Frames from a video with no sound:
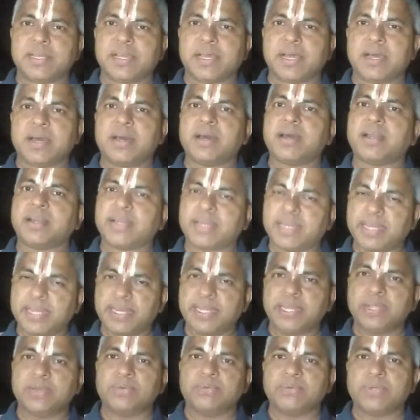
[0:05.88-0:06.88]
or
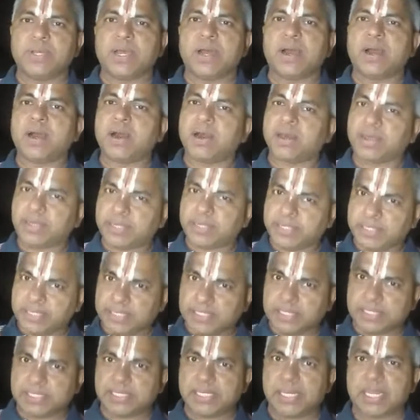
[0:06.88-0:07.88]
relieved or
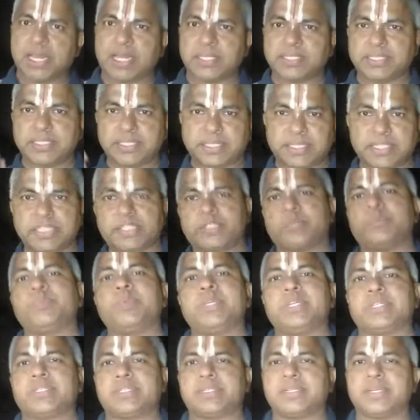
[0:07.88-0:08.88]
discharged,
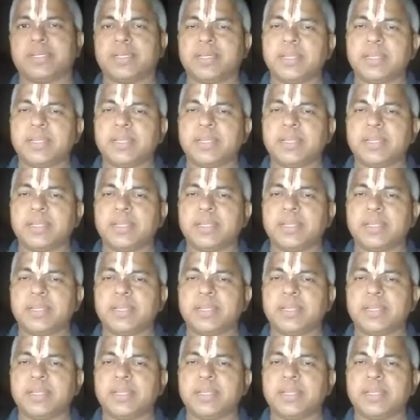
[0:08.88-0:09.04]
dismissed,